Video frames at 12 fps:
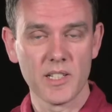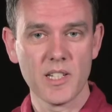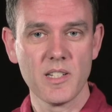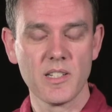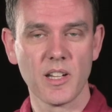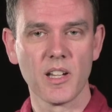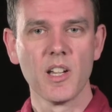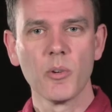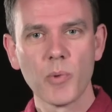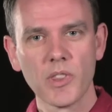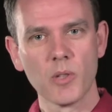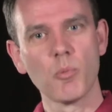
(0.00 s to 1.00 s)
in India,
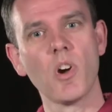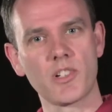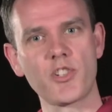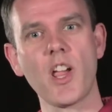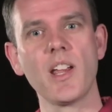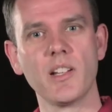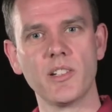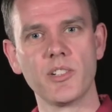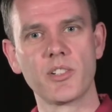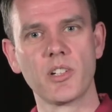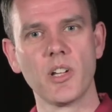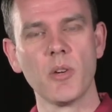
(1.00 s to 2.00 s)
when the work
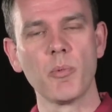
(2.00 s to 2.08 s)
changed,